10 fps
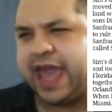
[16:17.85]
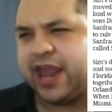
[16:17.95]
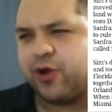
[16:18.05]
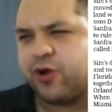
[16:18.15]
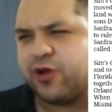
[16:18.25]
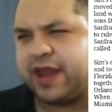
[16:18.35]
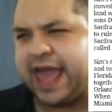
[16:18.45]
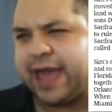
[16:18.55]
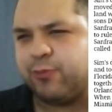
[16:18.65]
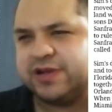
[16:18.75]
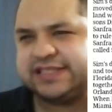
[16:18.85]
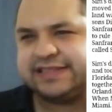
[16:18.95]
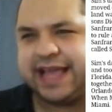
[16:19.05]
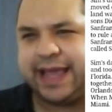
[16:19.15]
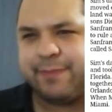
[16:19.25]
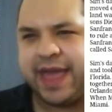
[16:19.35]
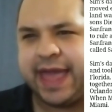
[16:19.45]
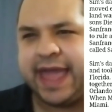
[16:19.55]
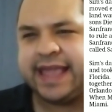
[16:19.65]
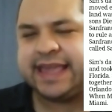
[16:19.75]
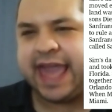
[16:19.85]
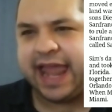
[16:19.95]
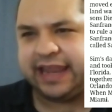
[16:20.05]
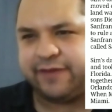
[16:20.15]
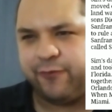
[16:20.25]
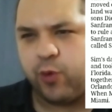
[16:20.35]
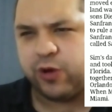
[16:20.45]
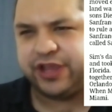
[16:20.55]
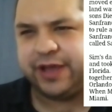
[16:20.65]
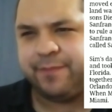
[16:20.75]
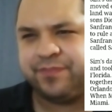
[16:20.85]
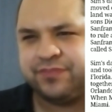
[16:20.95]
and her land was named California.